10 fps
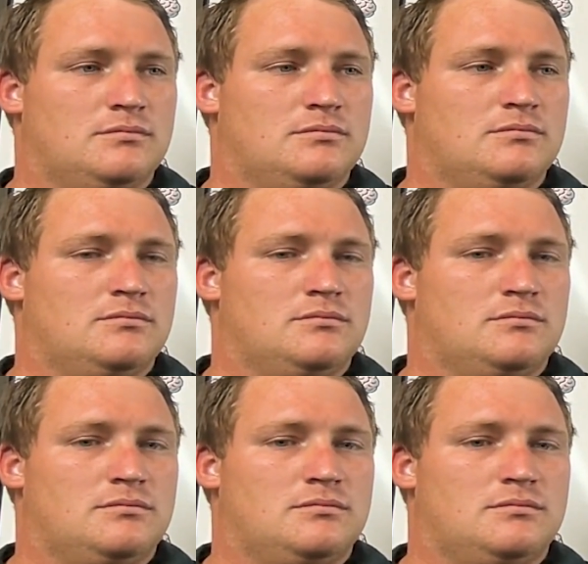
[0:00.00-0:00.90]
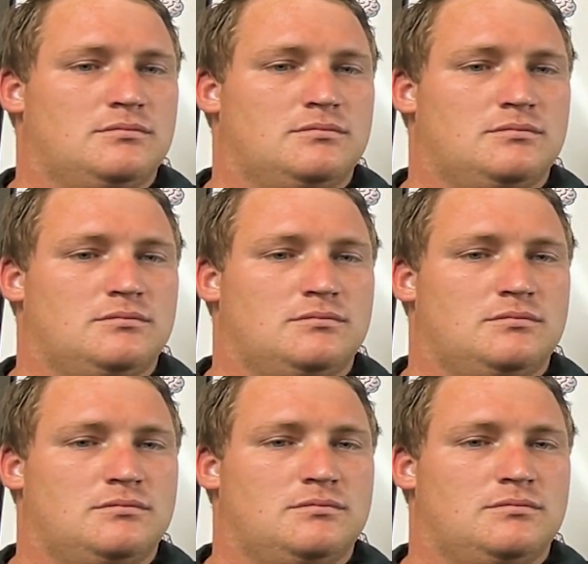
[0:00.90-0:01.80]

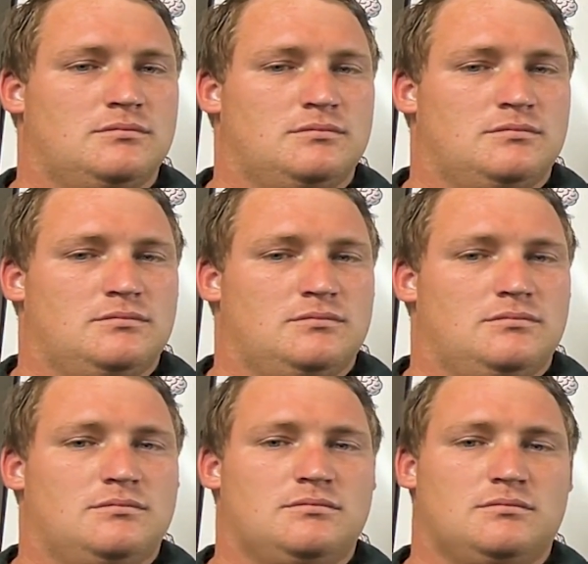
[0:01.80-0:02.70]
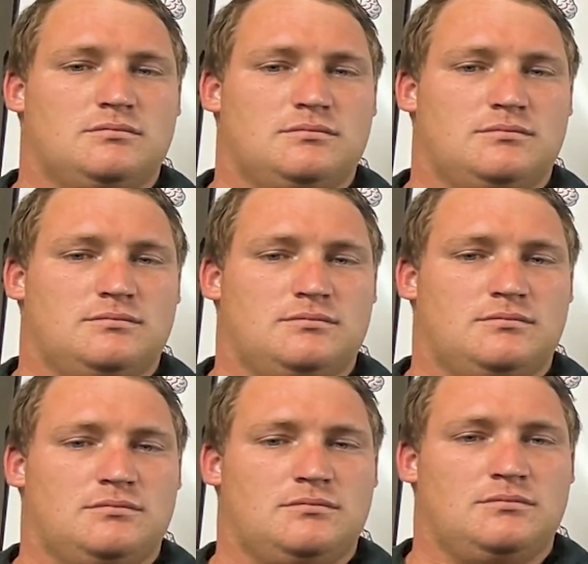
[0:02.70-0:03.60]

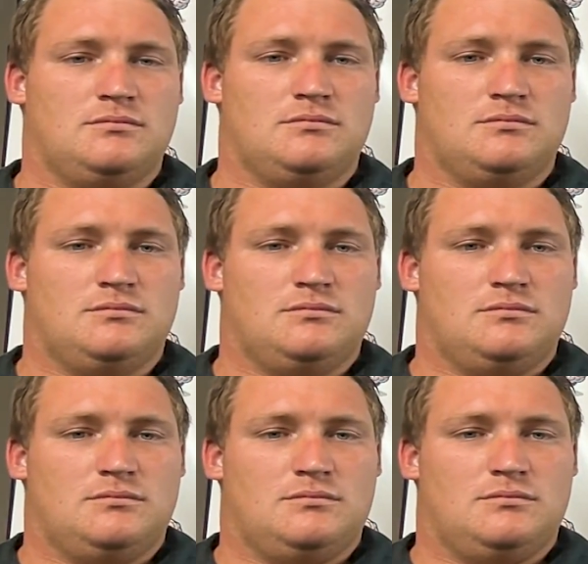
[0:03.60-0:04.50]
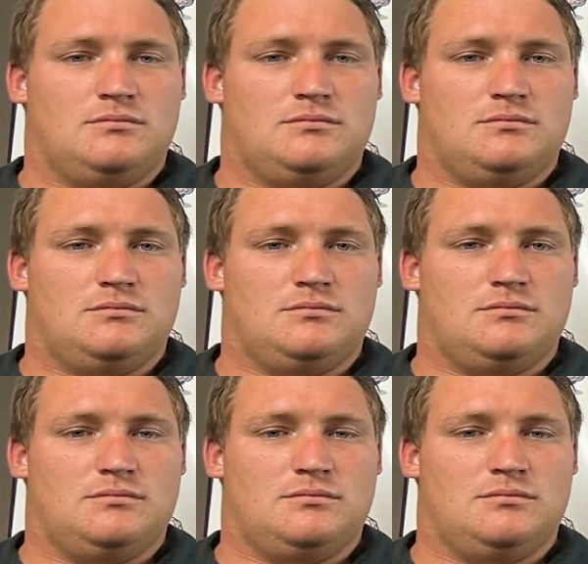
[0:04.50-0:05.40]

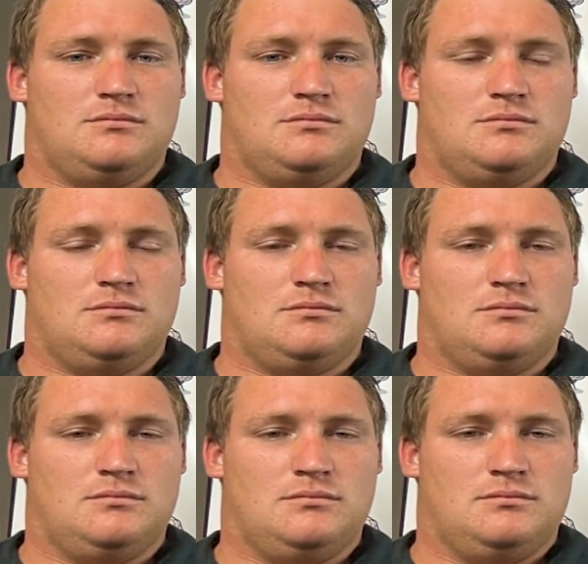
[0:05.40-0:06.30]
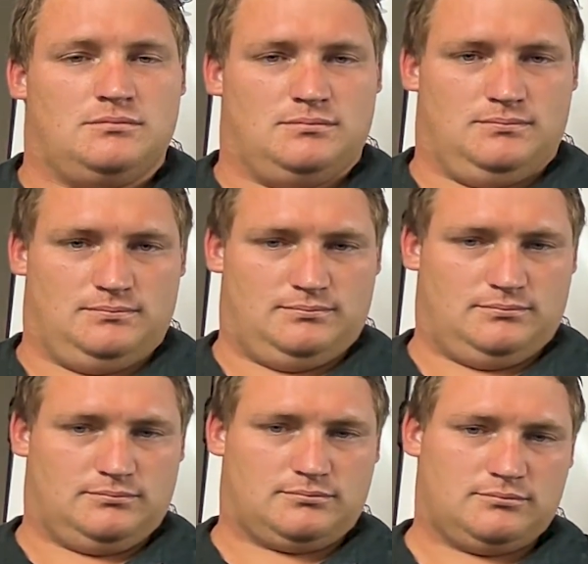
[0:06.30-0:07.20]

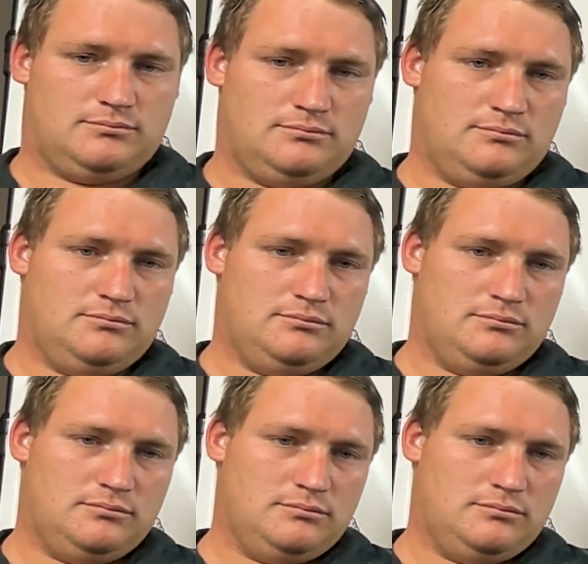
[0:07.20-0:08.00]
This person isn't speaking.